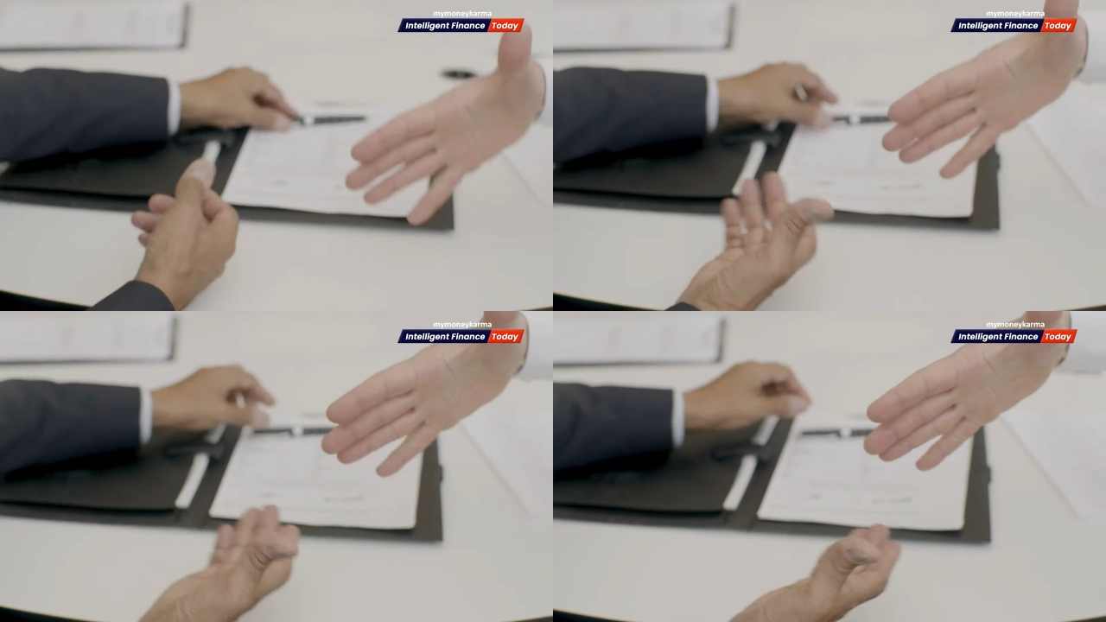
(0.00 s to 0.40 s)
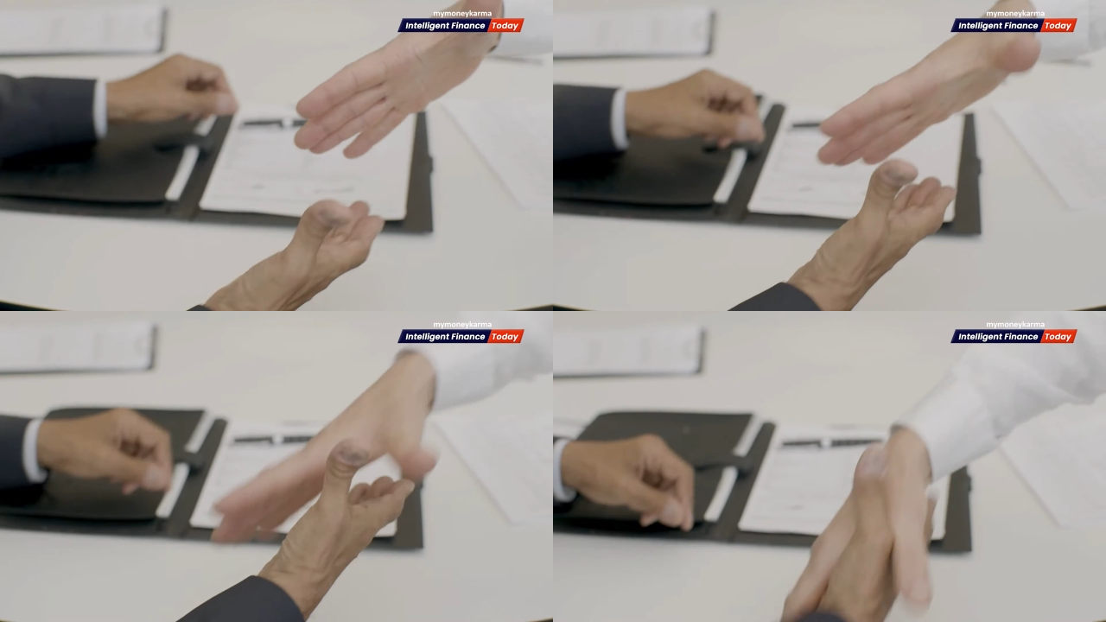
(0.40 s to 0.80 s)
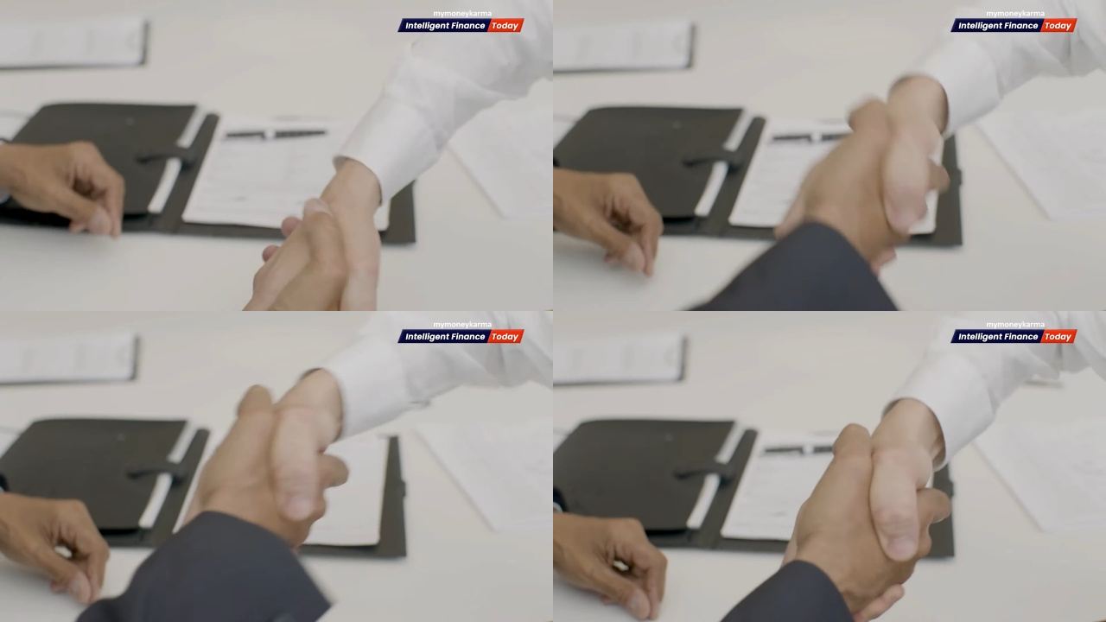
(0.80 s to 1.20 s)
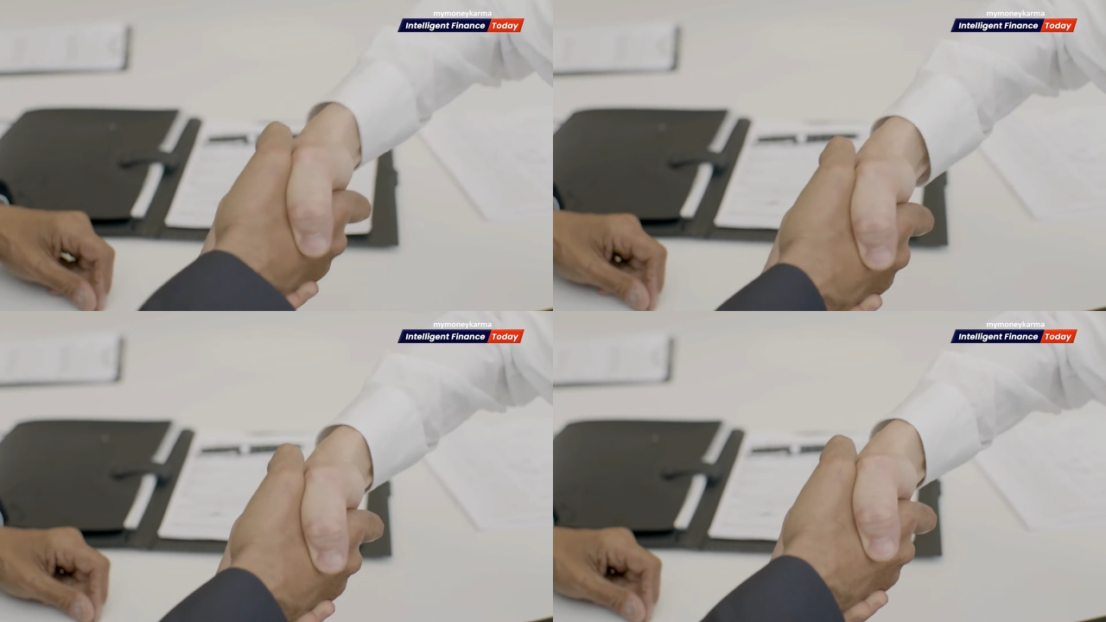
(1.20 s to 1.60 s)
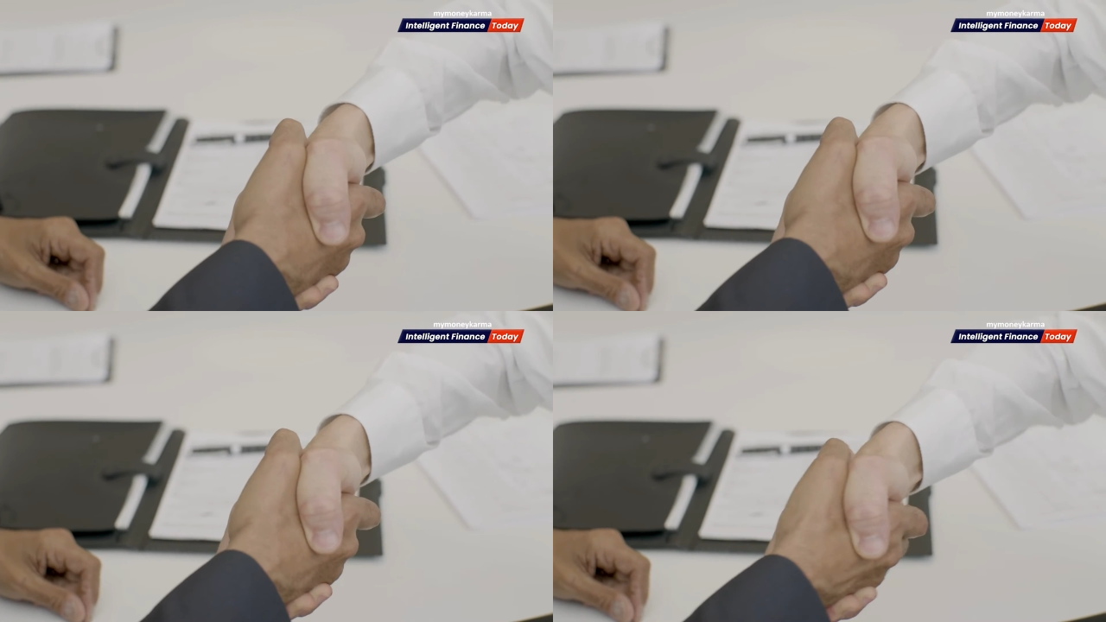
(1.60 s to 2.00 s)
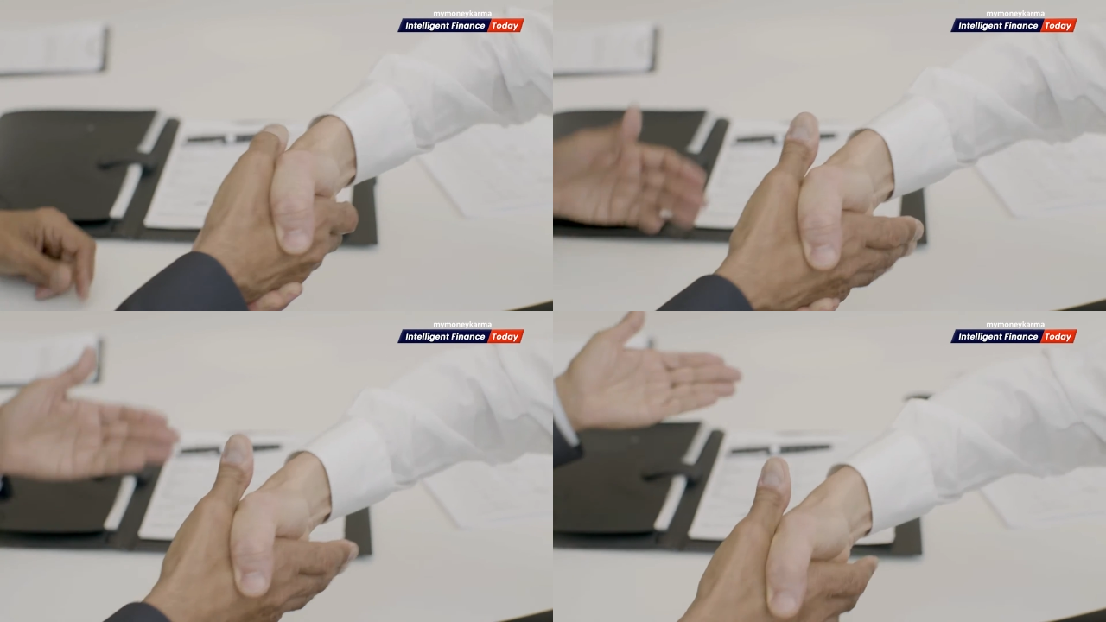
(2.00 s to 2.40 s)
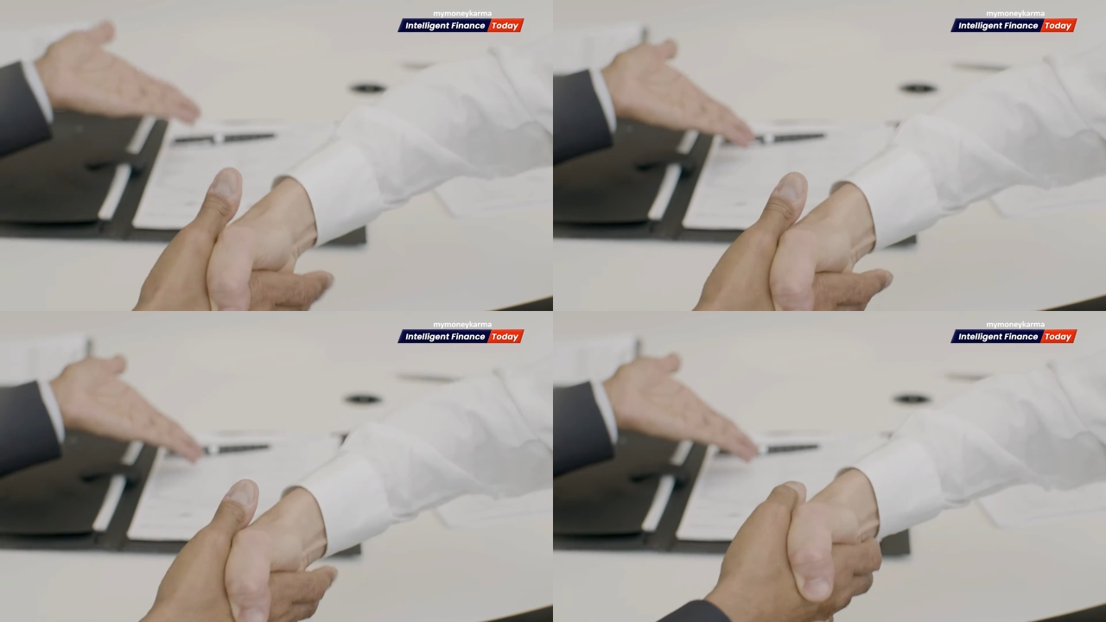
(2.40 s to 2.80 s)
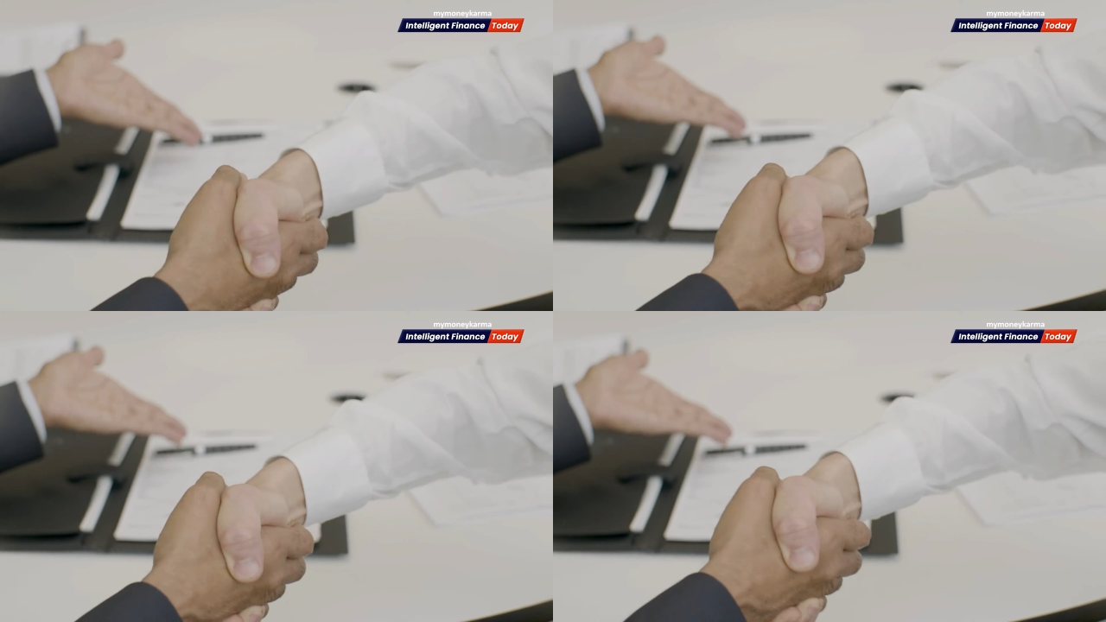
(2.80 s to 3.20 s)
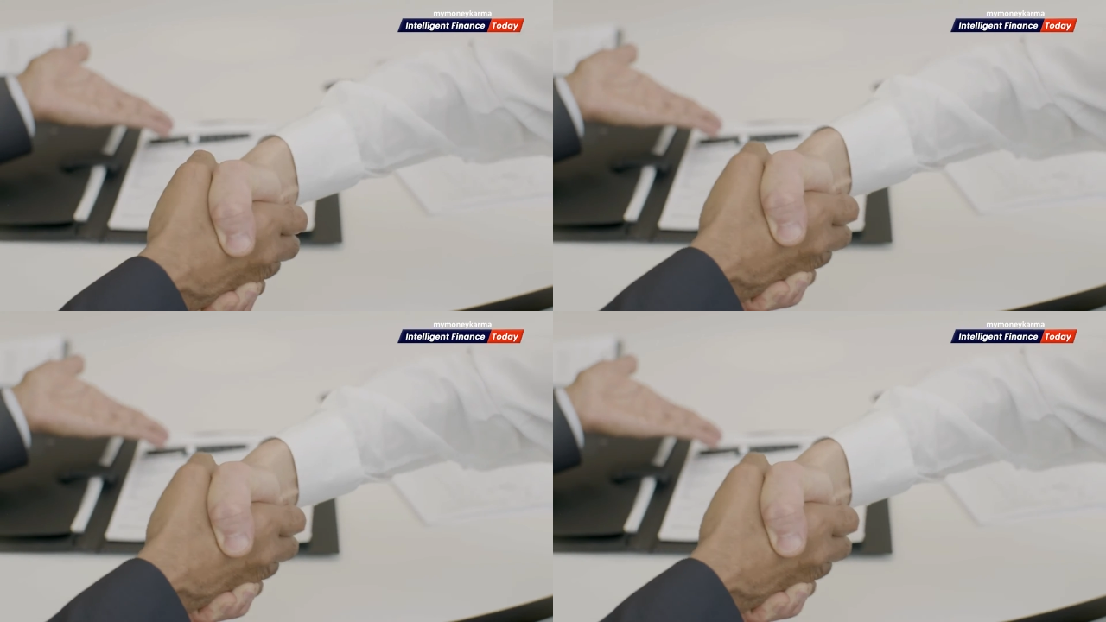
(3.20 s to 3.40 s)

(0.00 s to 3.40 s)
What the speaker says: No face is visible, so there are no lips to read.